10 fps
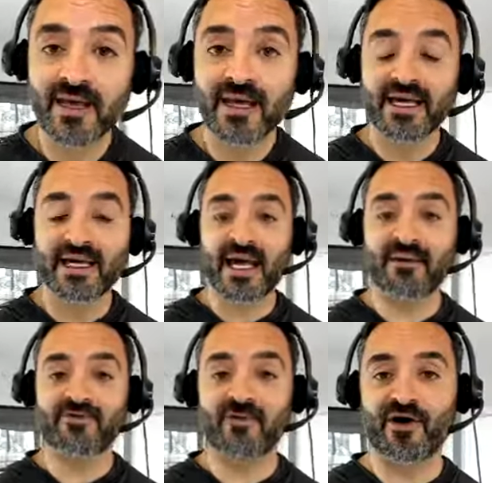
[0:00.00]
He came
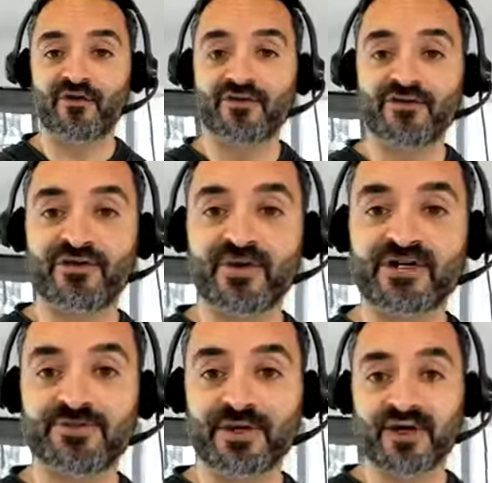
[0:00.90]
to my overview
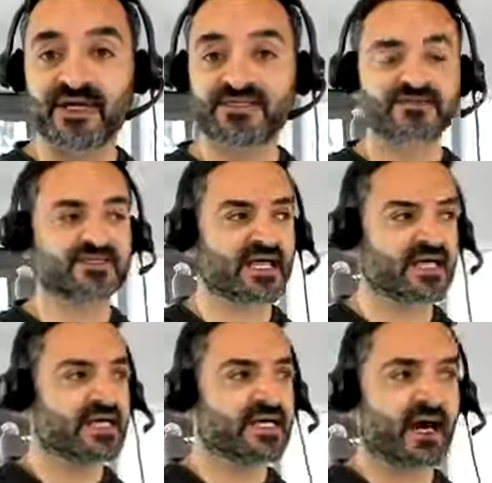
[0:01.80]
experience. He was
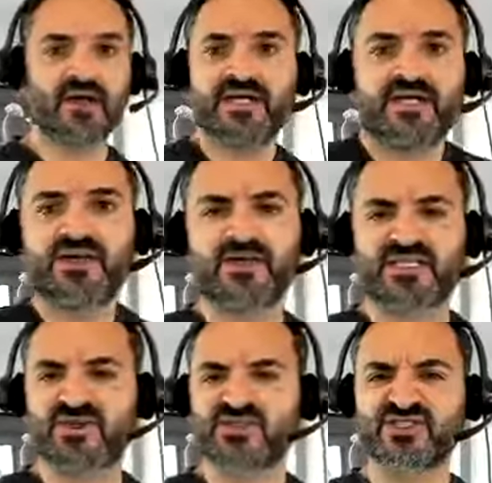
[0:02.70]
like, all he knew was
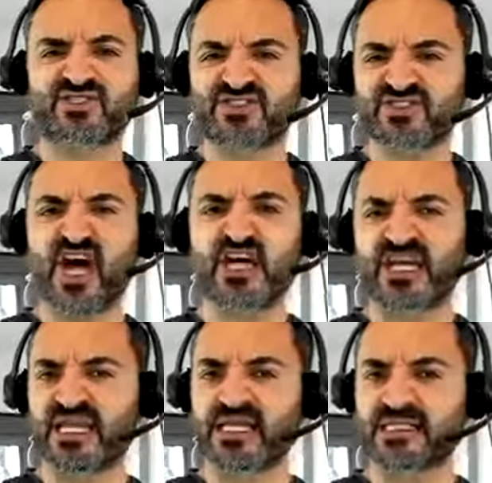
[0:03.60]
he was just stuck
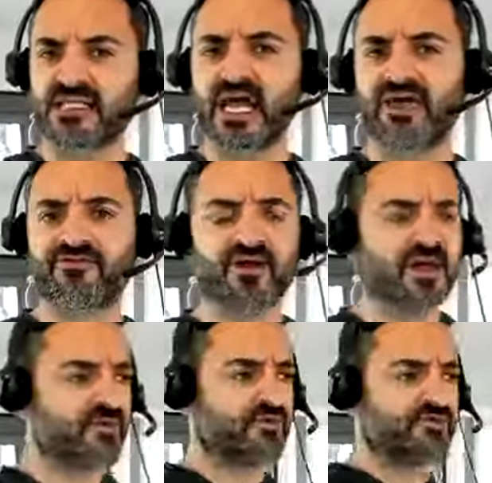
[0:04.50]
in his life,
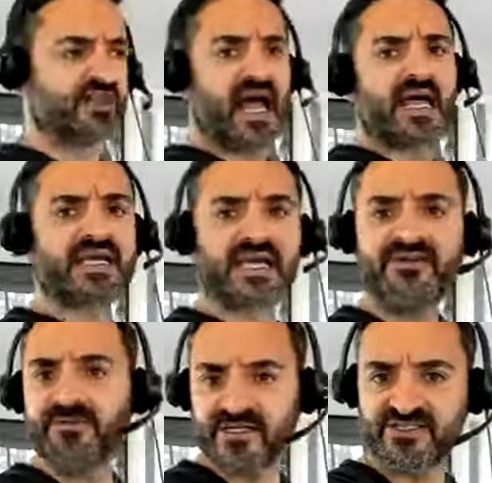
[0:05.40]
was lacking
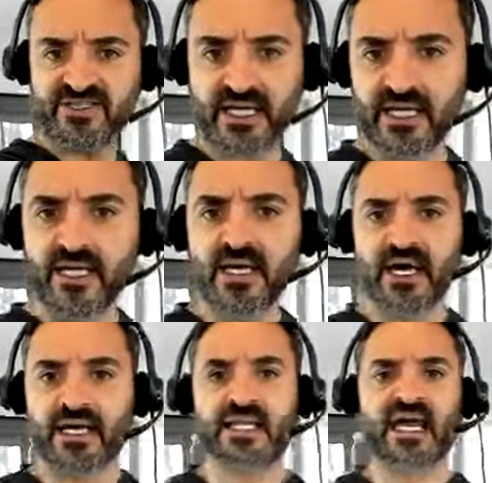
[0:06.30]
intimacy
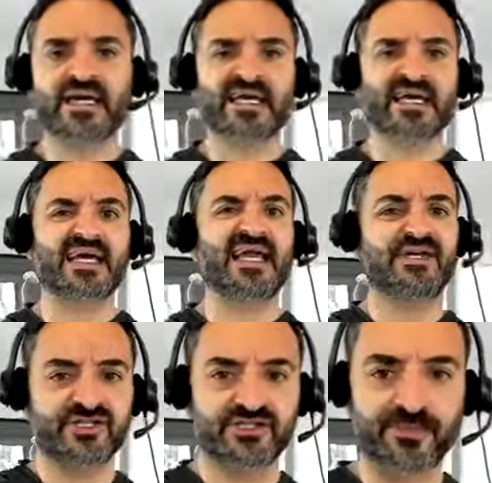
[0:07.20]
and lacking
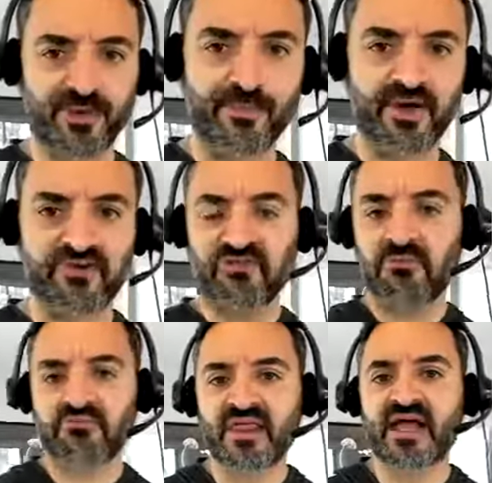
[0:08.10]
connection to purpose.
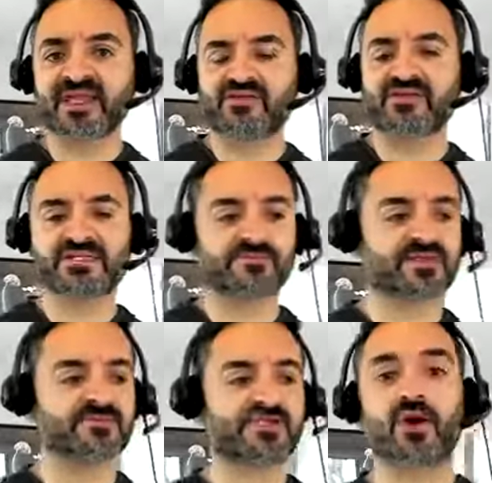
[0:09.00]
That's how the
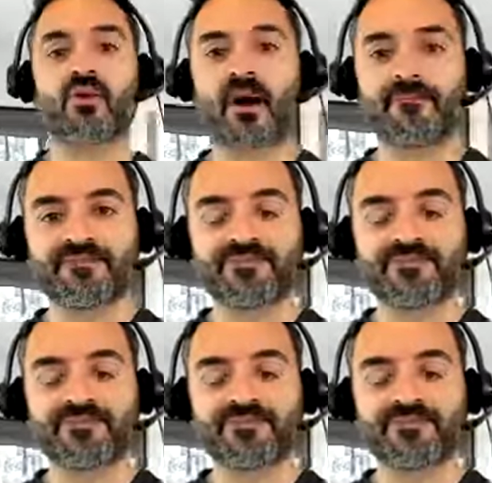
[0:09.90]
symptoms show up.